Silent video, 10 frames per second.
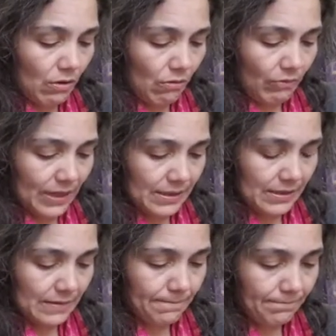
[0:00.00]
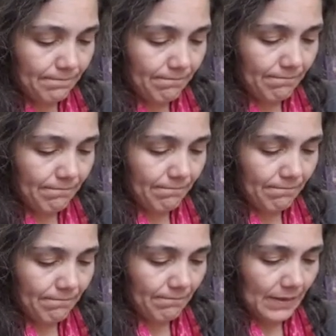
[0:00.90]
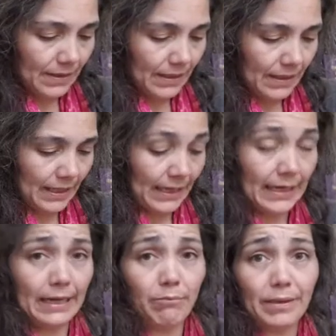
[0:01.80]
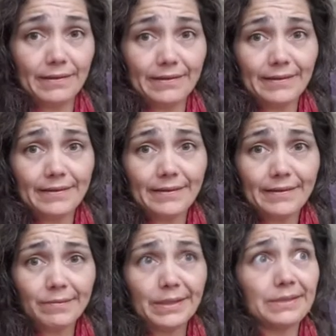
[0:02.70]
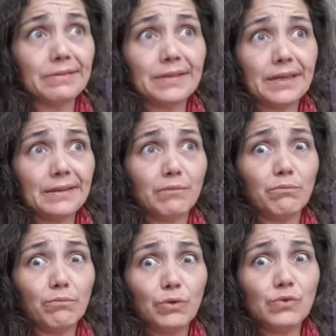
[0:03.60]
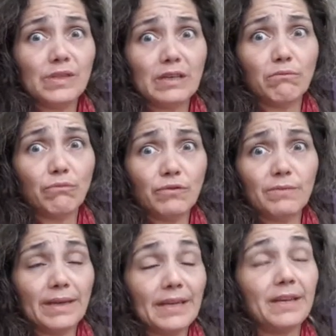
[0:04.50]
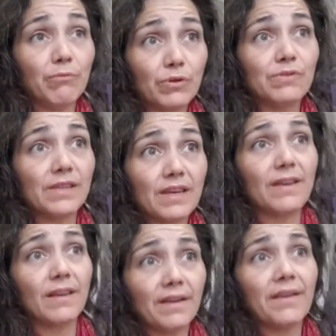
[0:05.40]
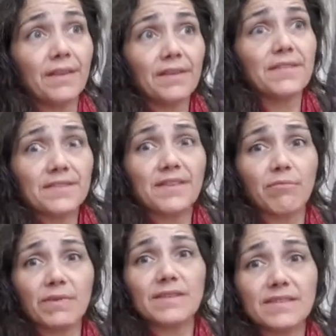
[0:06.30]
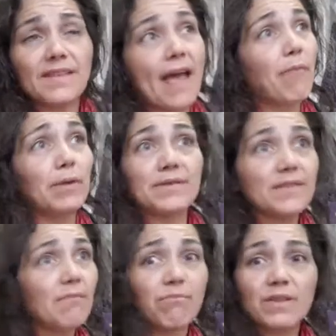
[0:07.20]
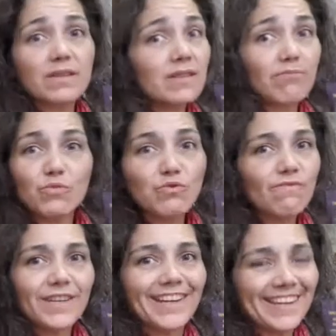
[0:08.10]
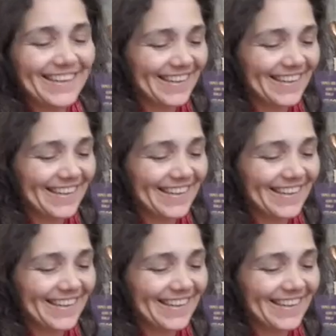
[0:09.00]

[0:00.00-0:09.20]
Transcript: Always. And I can't help it. When I don't let it, the music moves me. I hear music. Something's tapping. Something's moving.